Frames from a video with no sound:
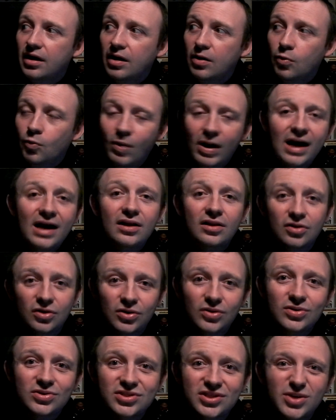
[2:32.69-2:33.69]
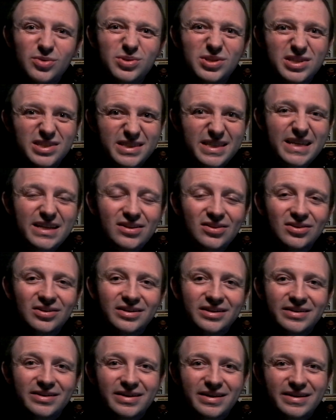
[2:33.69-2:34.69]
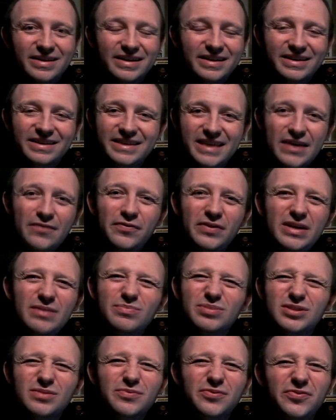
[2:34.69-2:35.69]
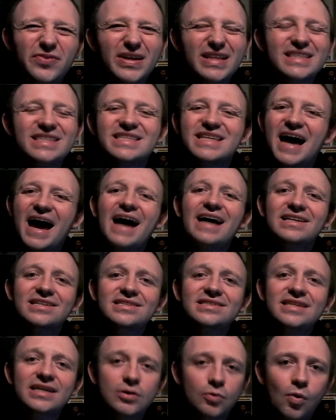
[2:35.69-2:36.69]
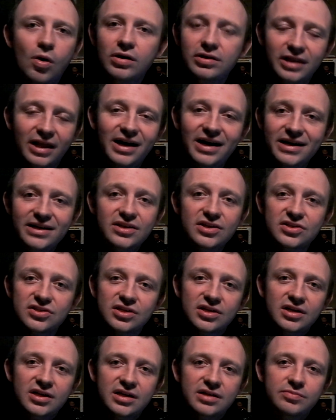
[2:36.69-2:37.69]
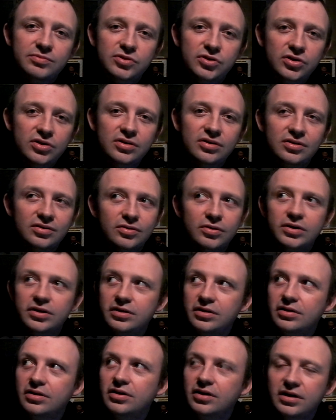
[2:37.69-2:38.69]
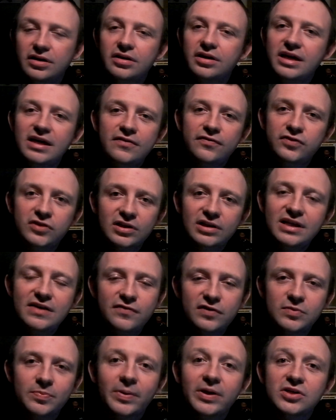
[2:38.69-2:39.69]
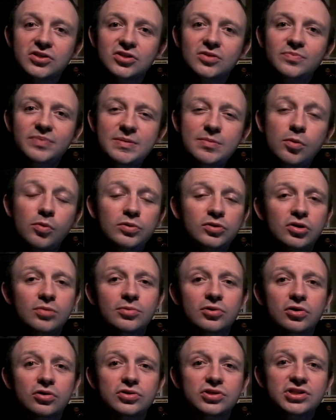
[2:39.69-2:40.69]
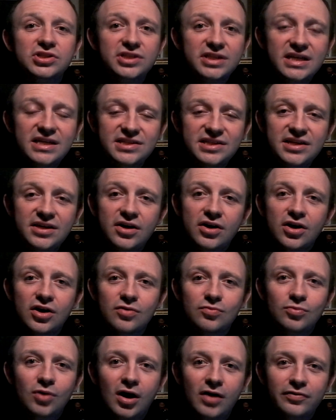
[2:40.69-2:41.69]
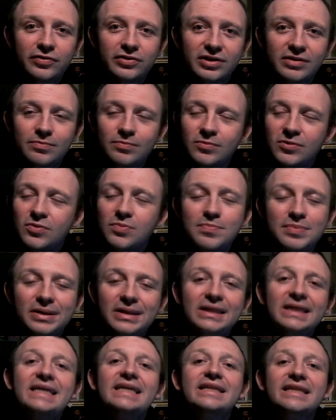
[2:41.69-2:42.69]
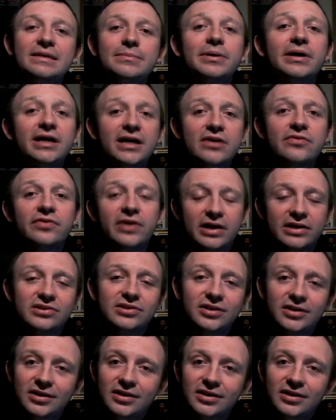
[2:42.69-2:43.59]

while also still giving him some fantastic one-liners that, if delivered by some people, would come across cheesy rather than completely perfect,